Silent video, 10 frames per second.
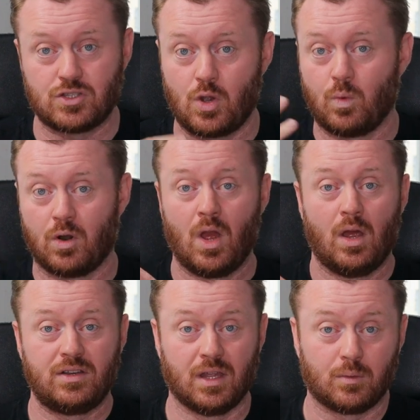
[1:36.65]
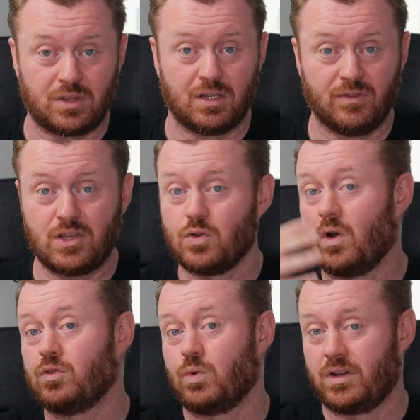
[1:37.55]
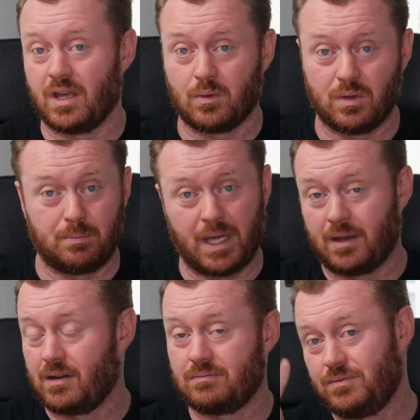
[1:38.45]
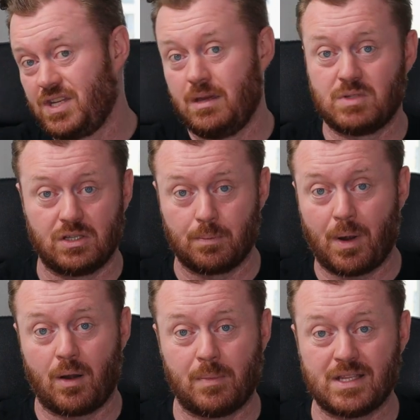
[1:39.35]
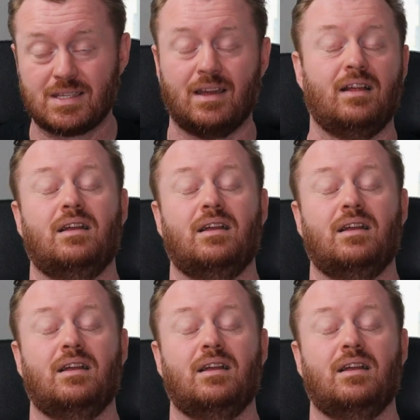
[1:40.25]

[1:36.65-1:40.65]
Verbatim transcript: So we're dealing with individuals, we're dealing with big teams and departments.